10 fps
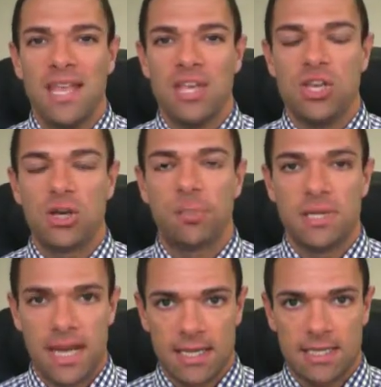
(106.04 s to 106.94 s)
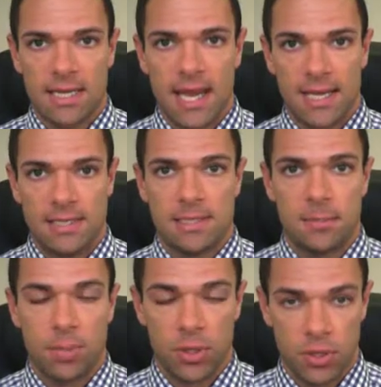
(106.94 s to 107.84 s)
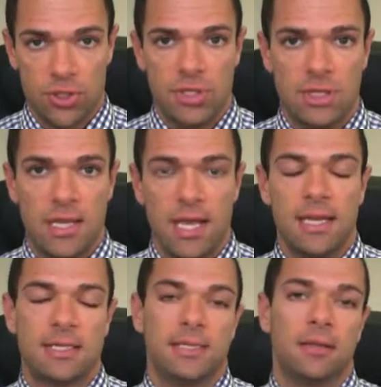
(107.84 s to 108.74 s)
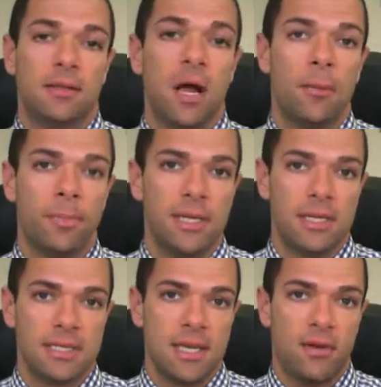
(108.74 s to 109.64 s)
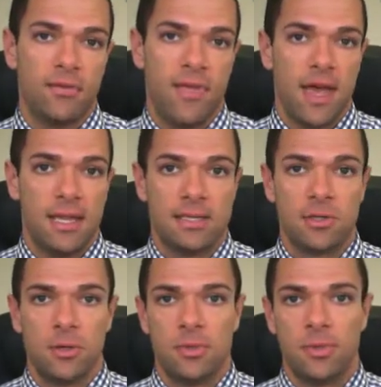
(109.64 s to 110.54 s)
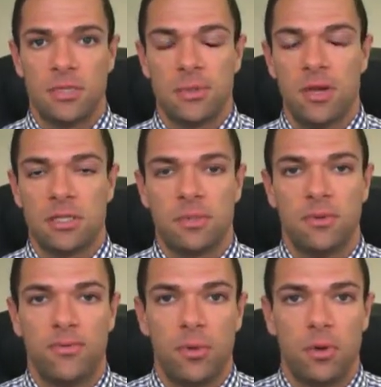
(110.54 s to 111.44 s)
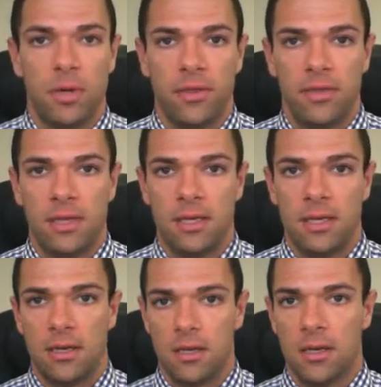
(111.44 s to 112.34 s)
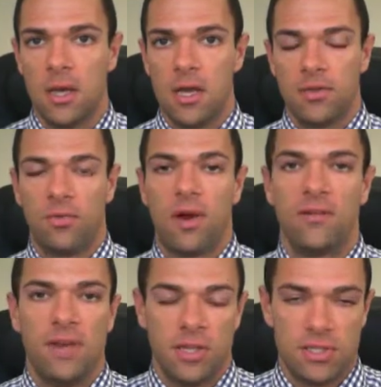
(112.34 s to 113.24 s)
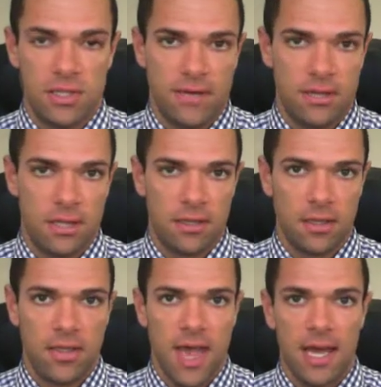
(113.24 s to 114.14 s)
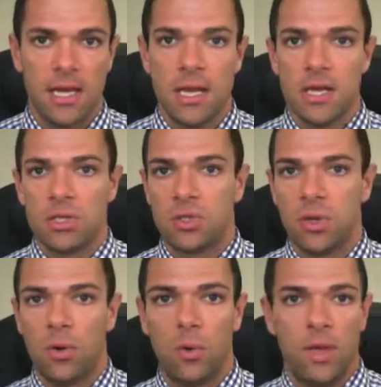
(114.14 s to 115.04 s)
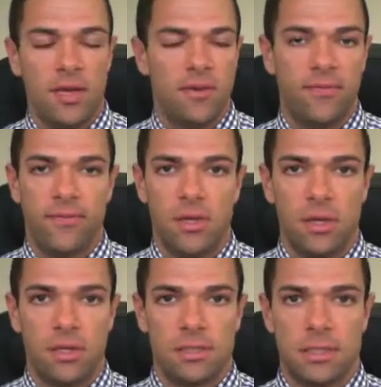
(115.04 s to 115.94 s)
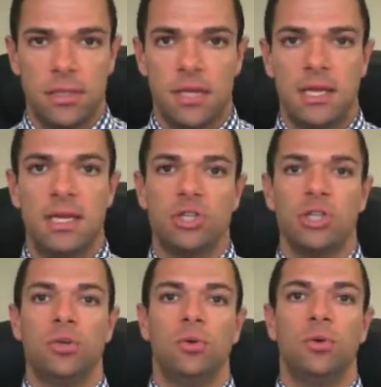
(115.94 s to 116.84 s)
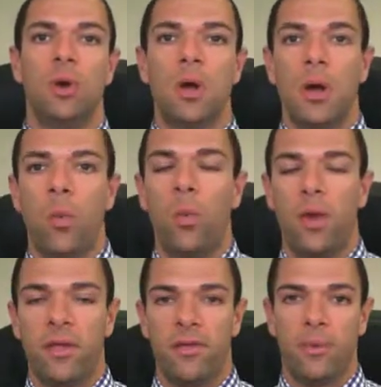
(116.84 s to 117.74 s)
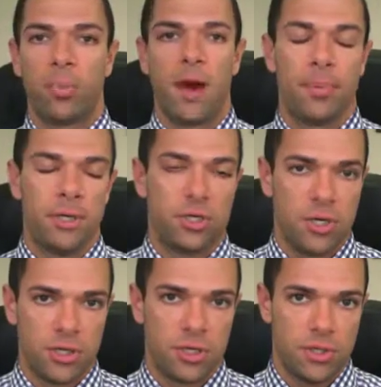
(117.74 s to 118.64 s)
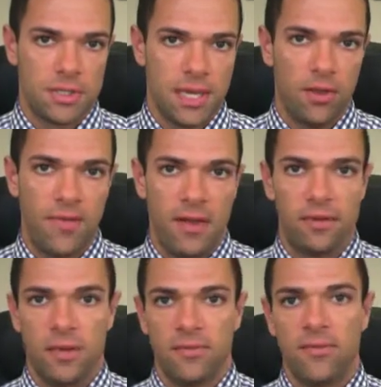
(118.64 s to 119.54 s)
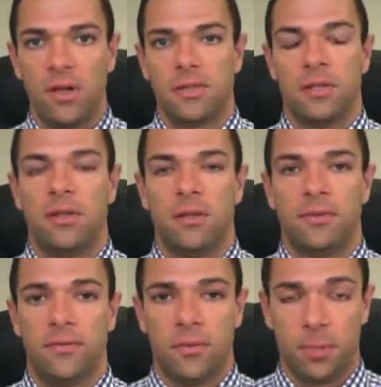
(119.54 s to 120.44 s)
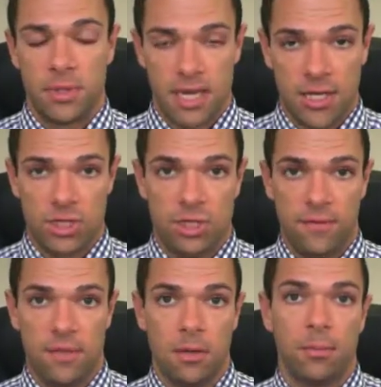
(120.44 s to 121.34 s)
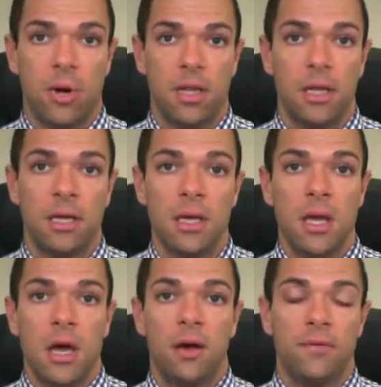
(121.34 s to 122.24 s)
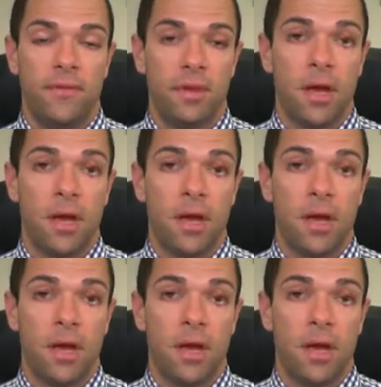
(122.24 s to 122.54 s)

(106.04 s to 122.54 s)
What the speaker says: You're protected as a person, and it's the company itself that is going to be responsible for the renovations and everything like that. So if there's an issue with the property structure itself, everything falls under the protection of the umbrella of the